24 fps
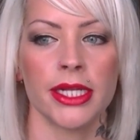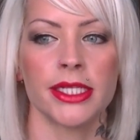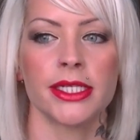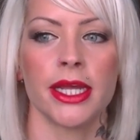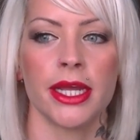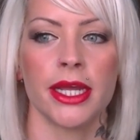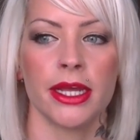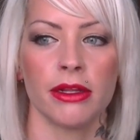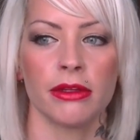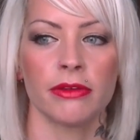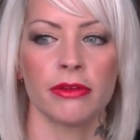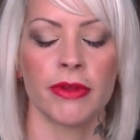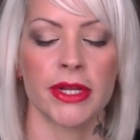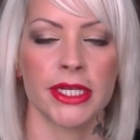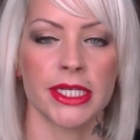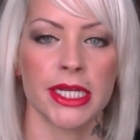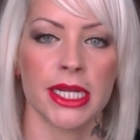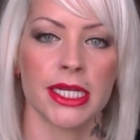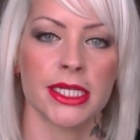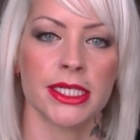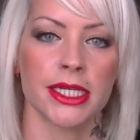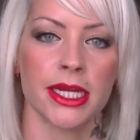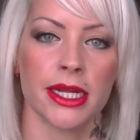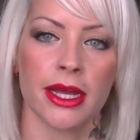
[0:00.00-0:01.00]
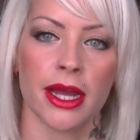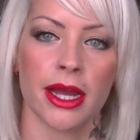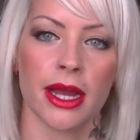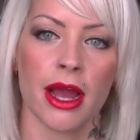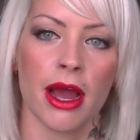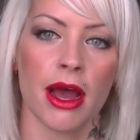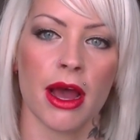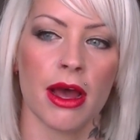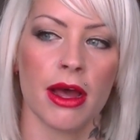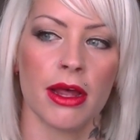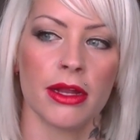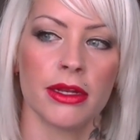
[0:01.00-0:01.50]
healed fantastic. I
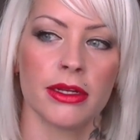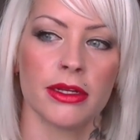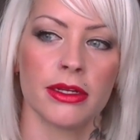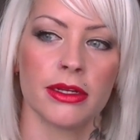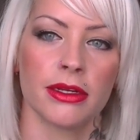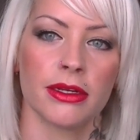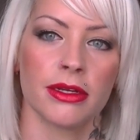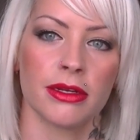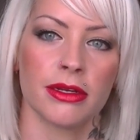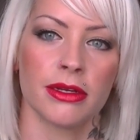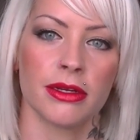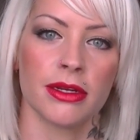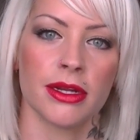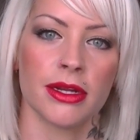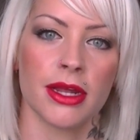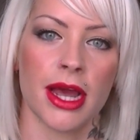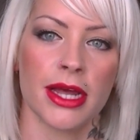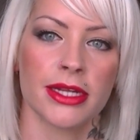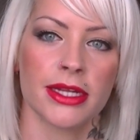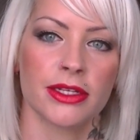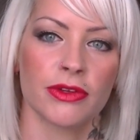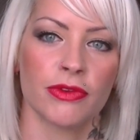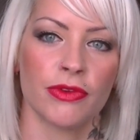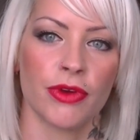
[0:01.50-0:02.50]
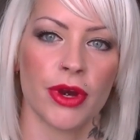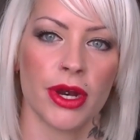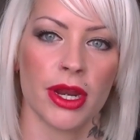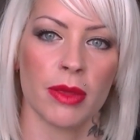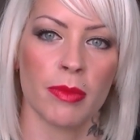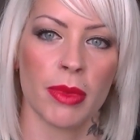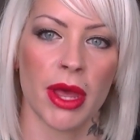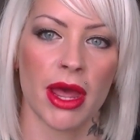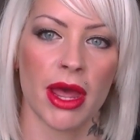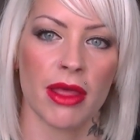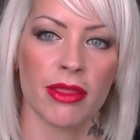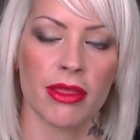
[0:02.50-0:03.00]
can't ask for any
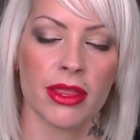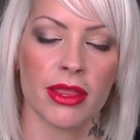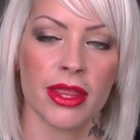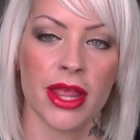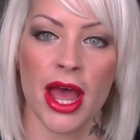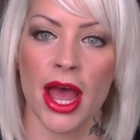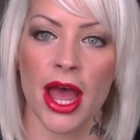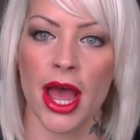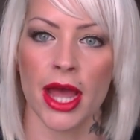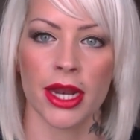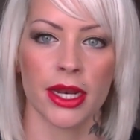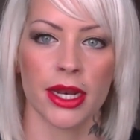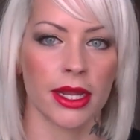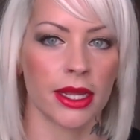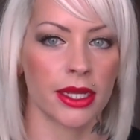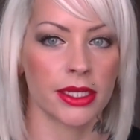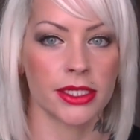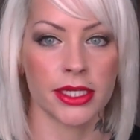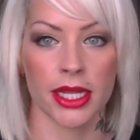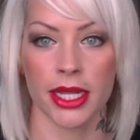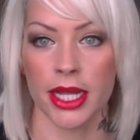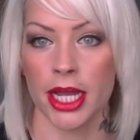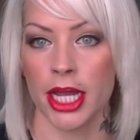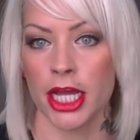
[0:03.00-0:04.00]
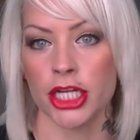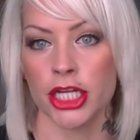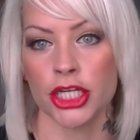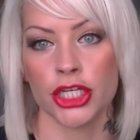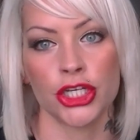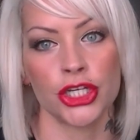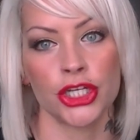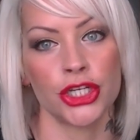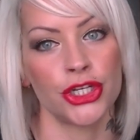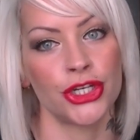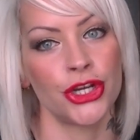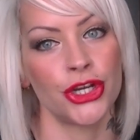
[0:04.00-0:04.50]
better than that. And like I say, it is
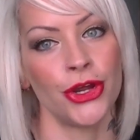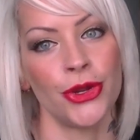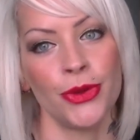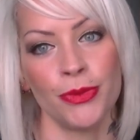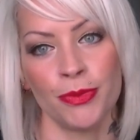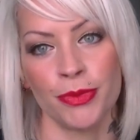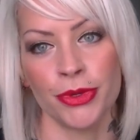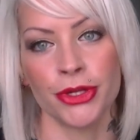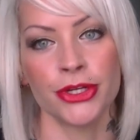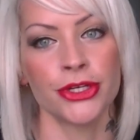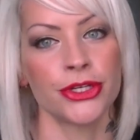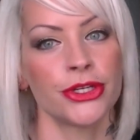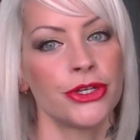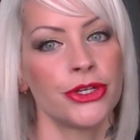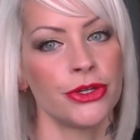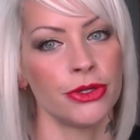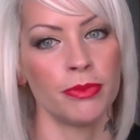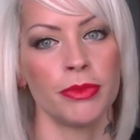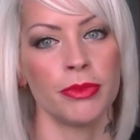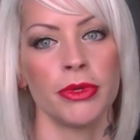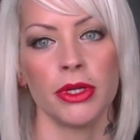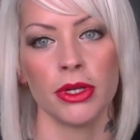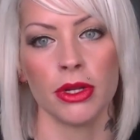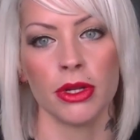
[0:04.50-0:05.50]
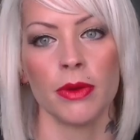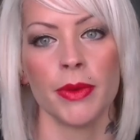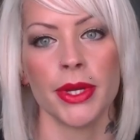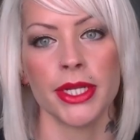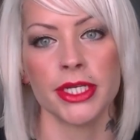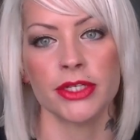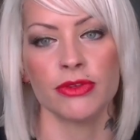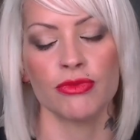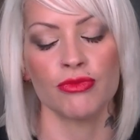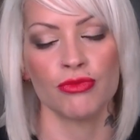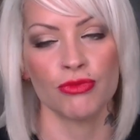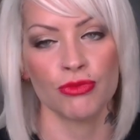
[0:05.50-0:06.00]
super low.
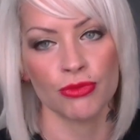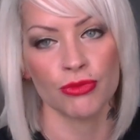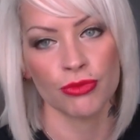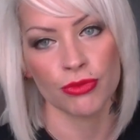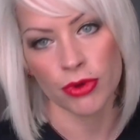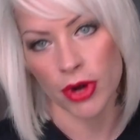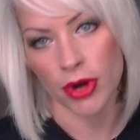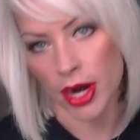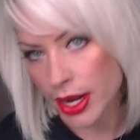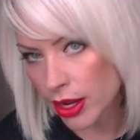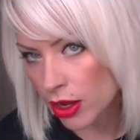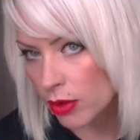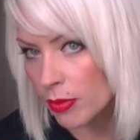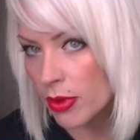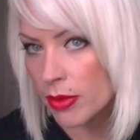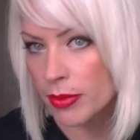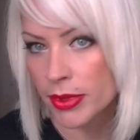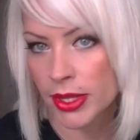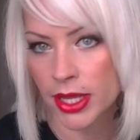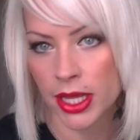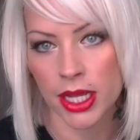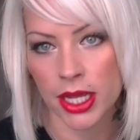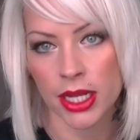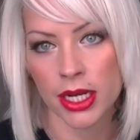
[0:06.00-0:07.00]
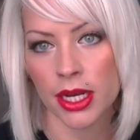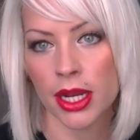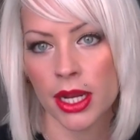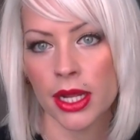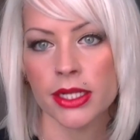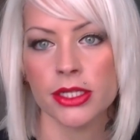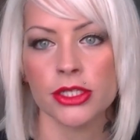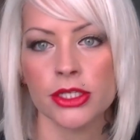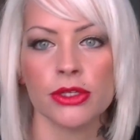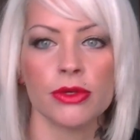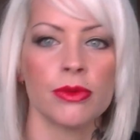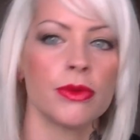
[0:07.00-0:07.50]
It's right on my bikini
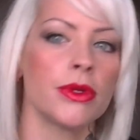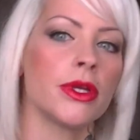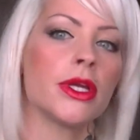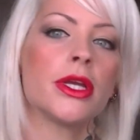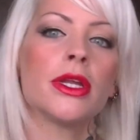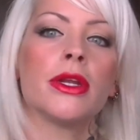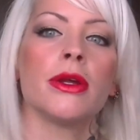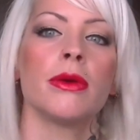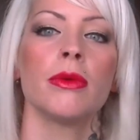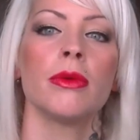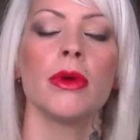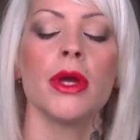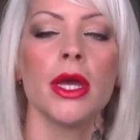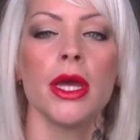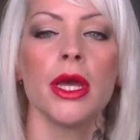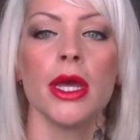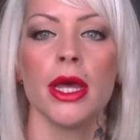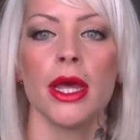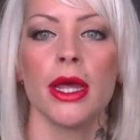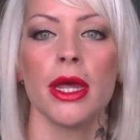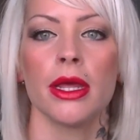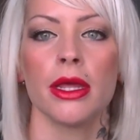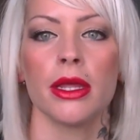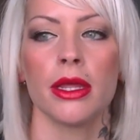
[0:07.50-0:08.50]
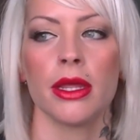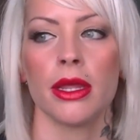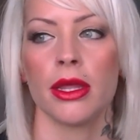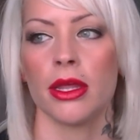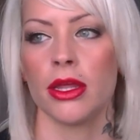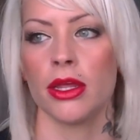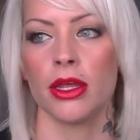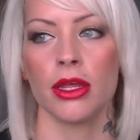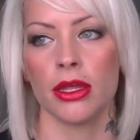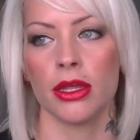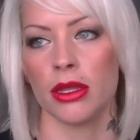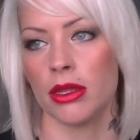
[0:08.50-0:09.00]
line, so you know,
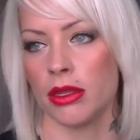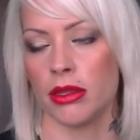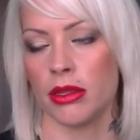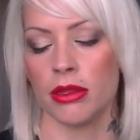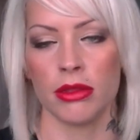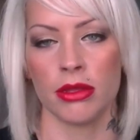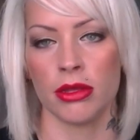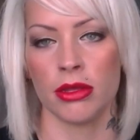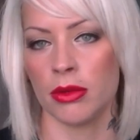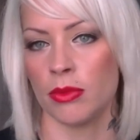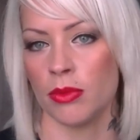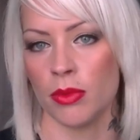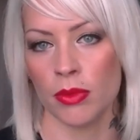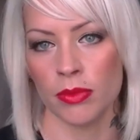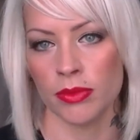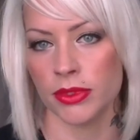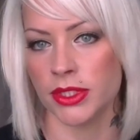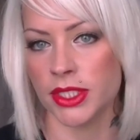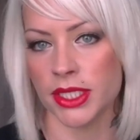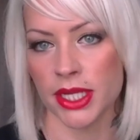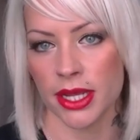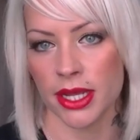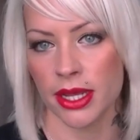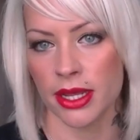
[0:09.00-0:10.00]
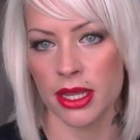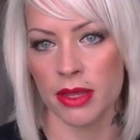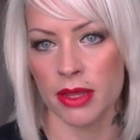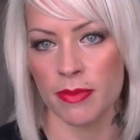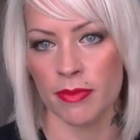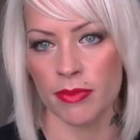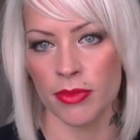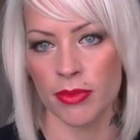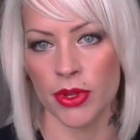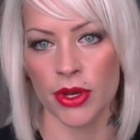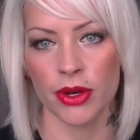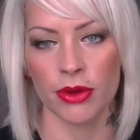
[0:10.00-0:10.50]
you won't see it.
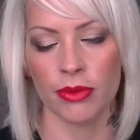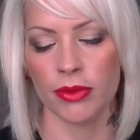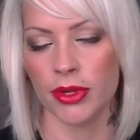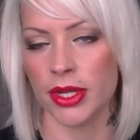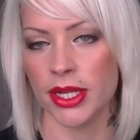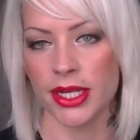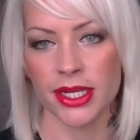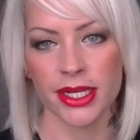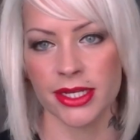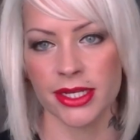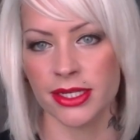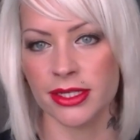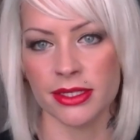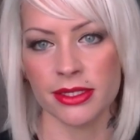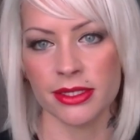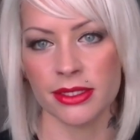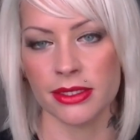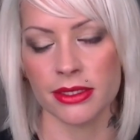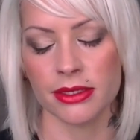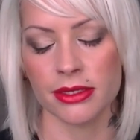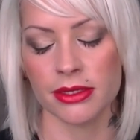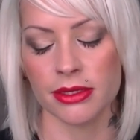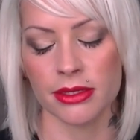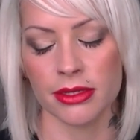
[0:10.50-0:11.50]
You know, it's